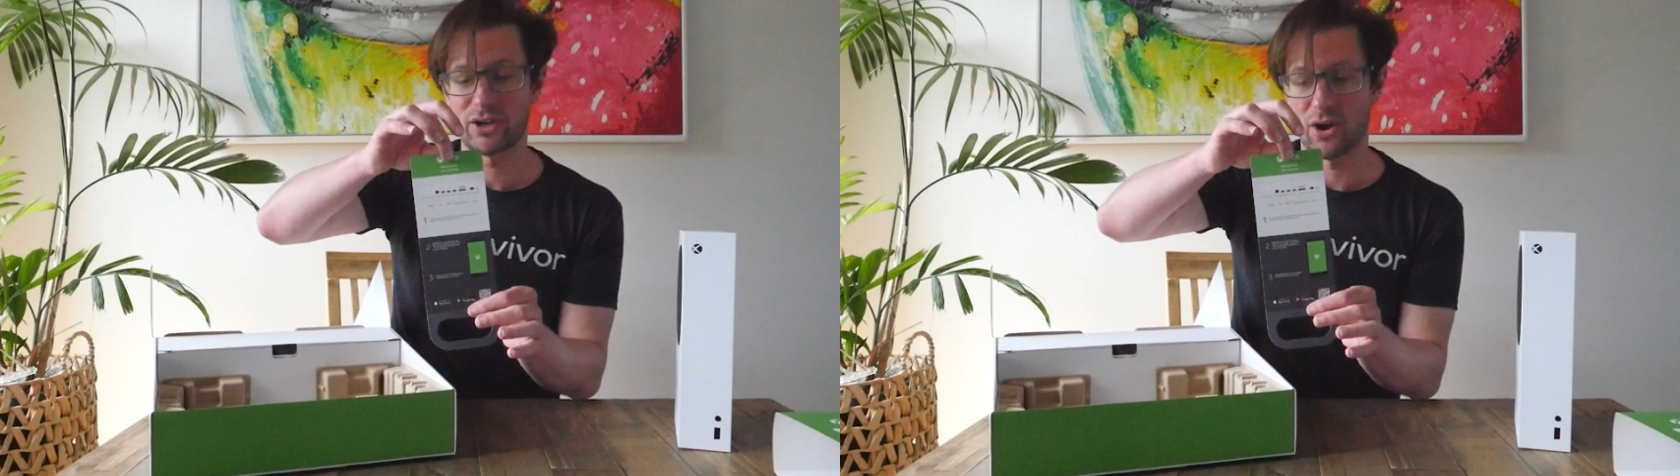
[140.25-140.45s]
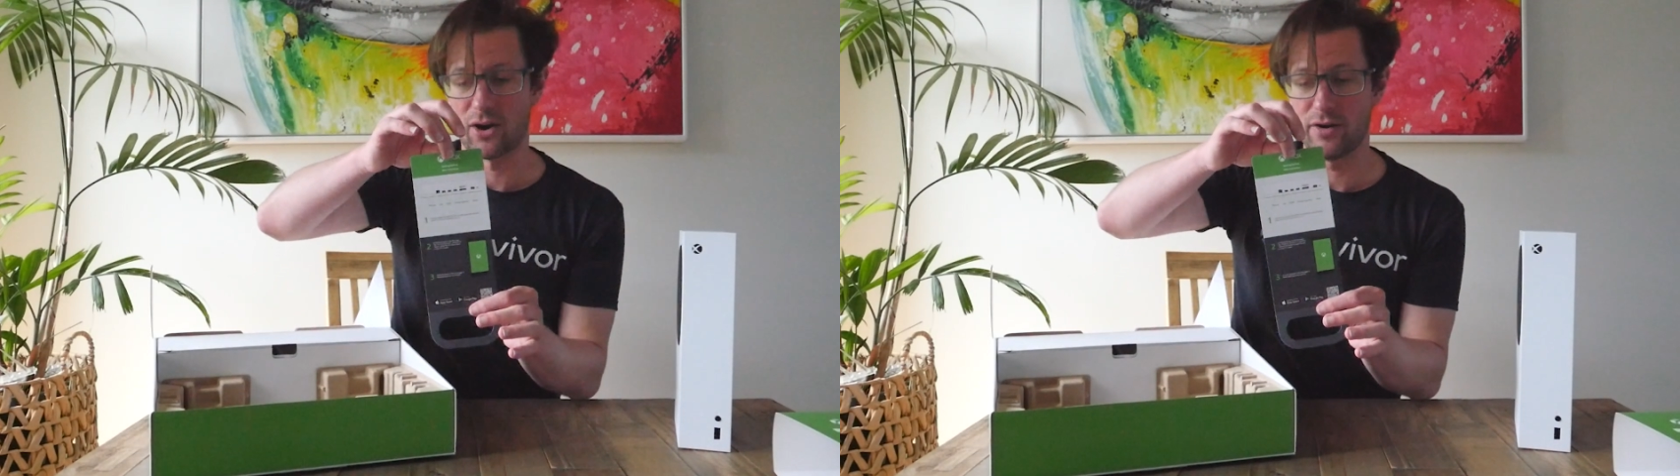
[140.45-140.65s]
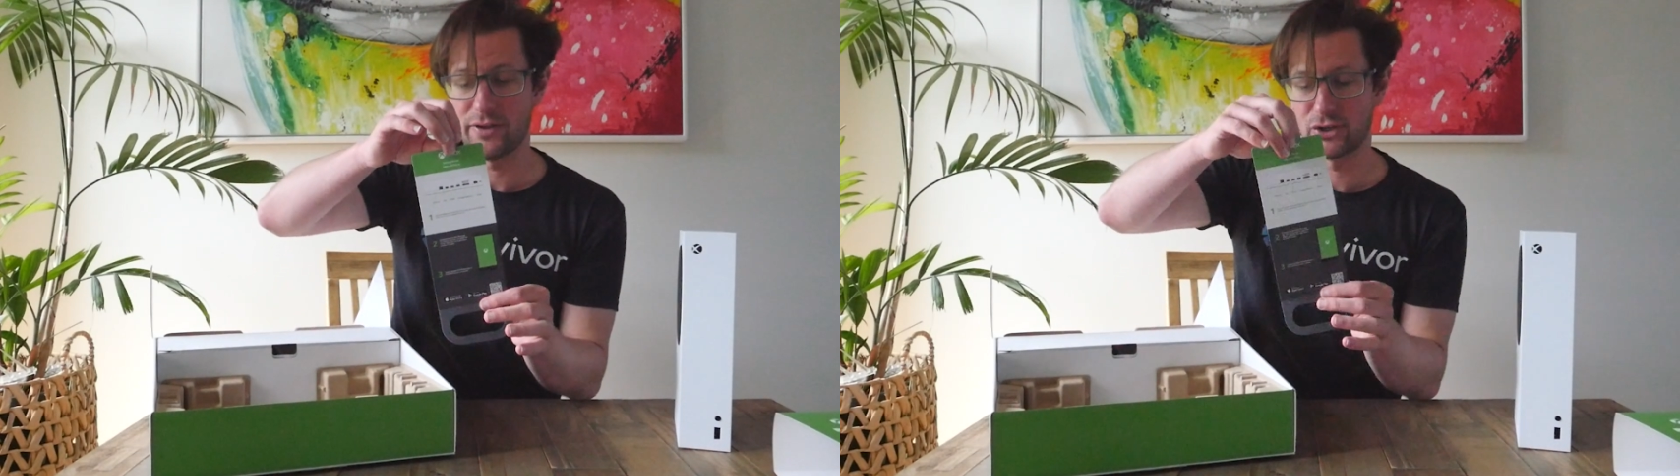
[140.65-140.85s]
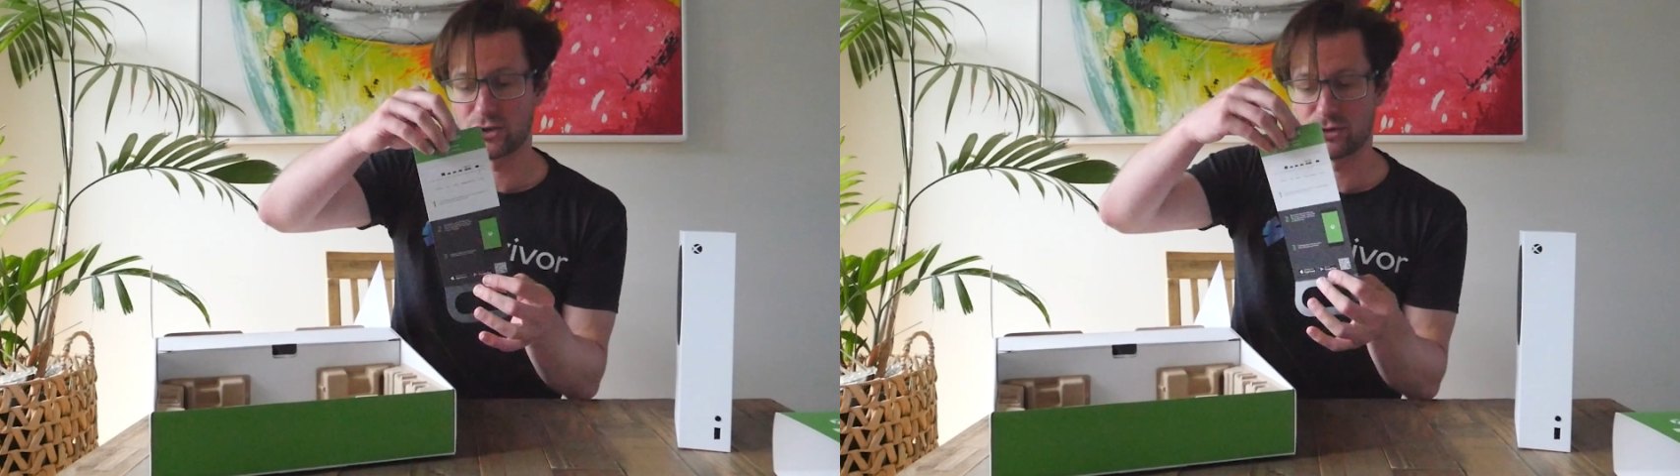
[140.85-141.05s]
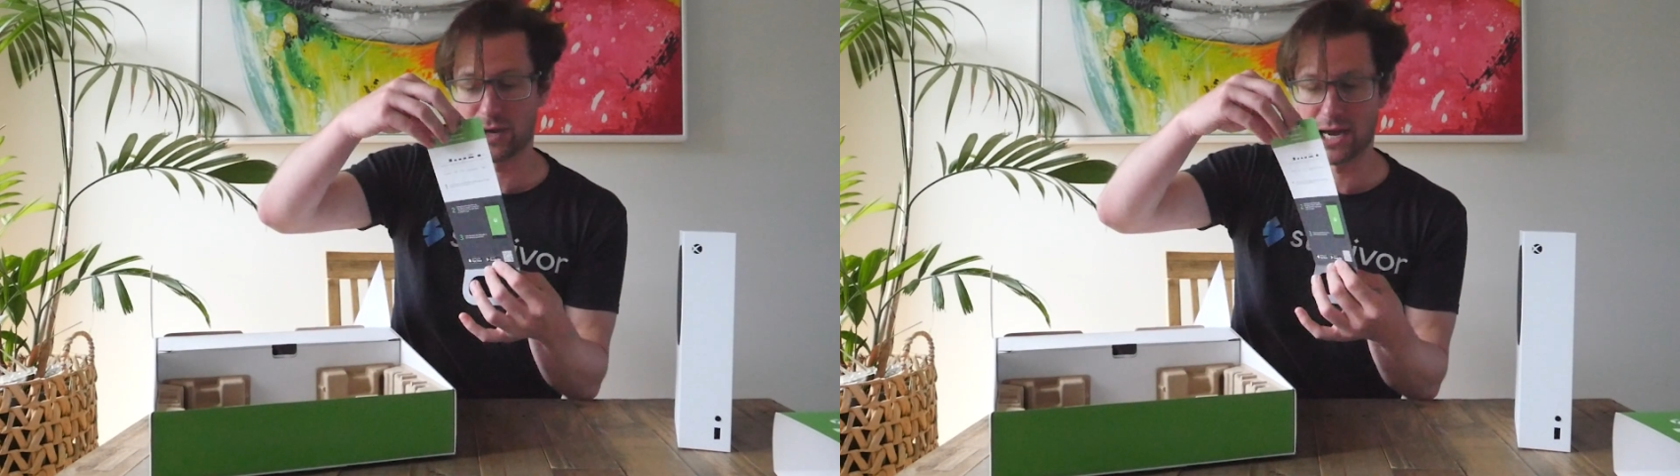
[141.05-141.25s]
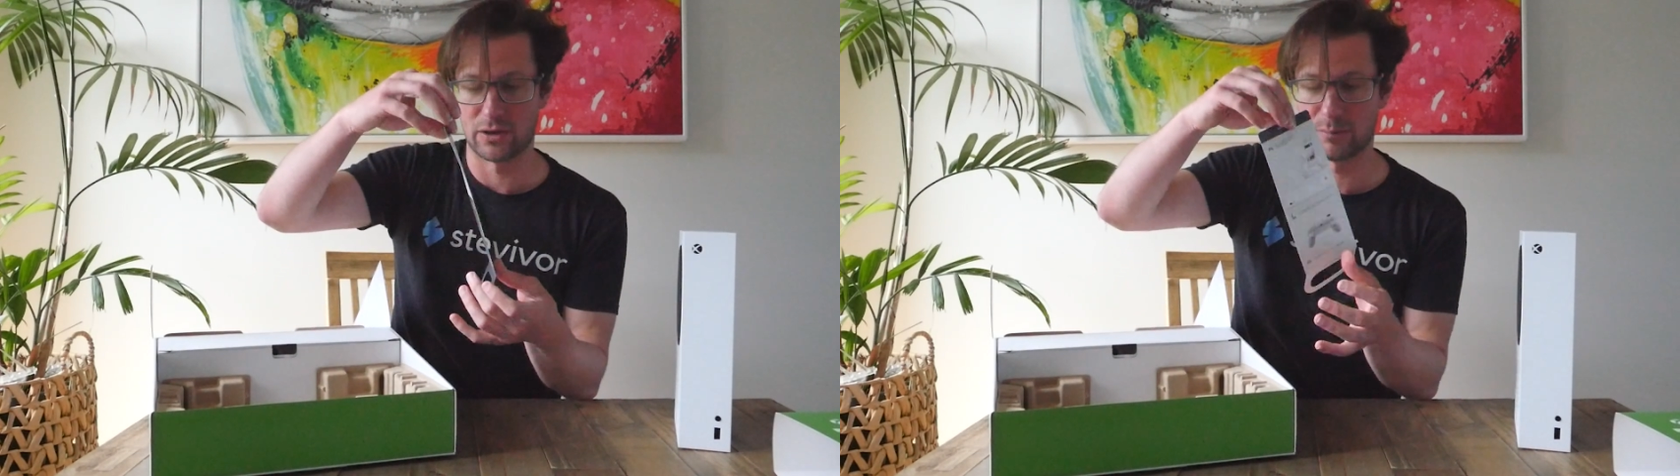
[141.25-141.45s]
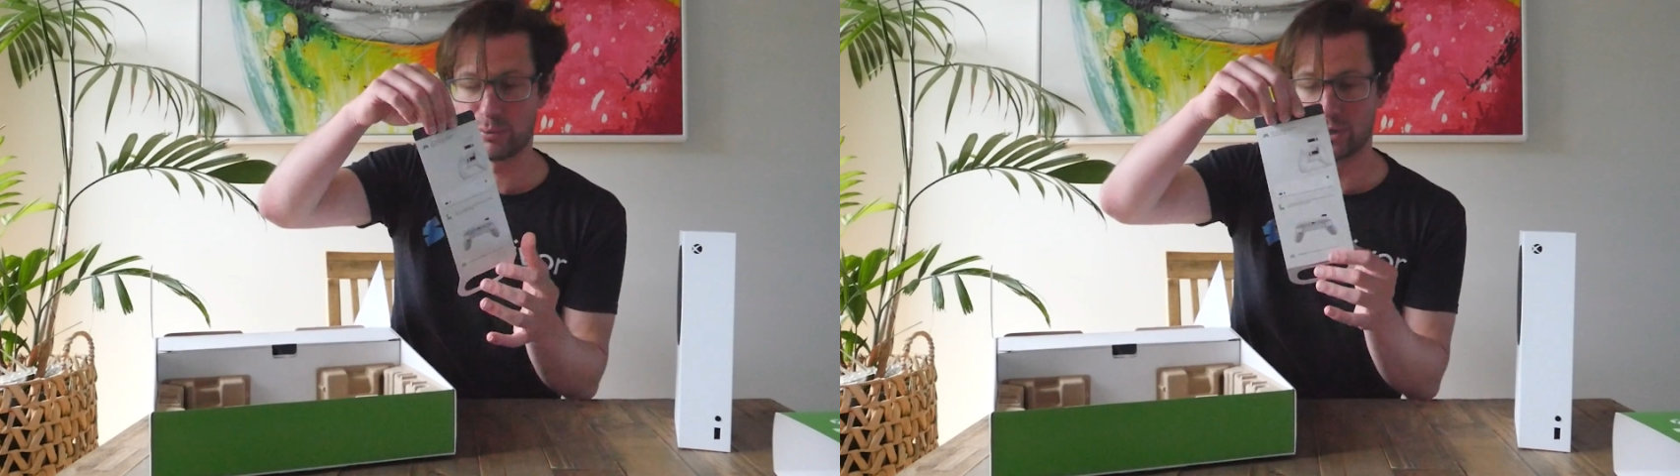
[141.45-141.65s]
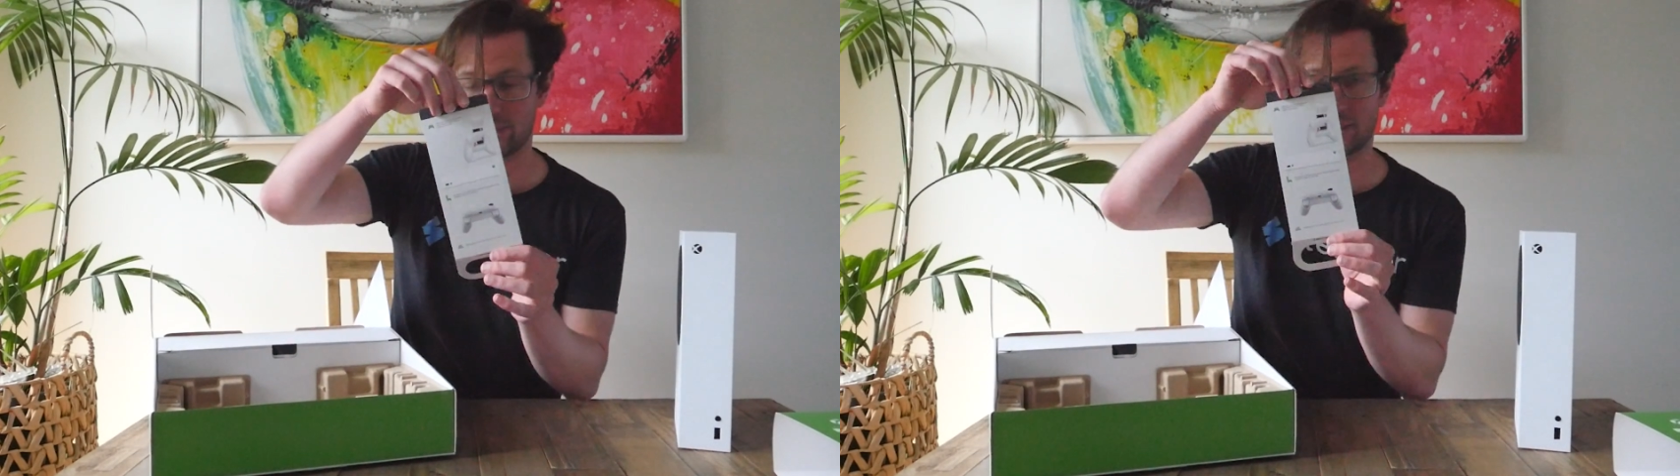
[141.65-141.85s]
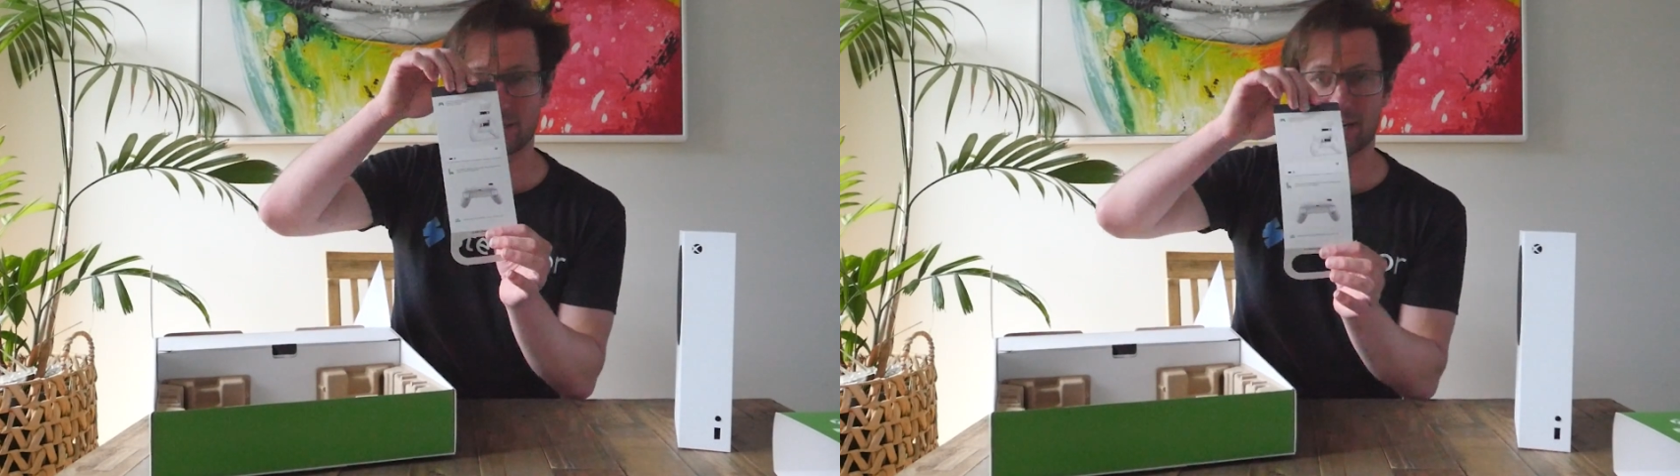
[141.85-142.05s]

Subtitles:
card that shows you how to put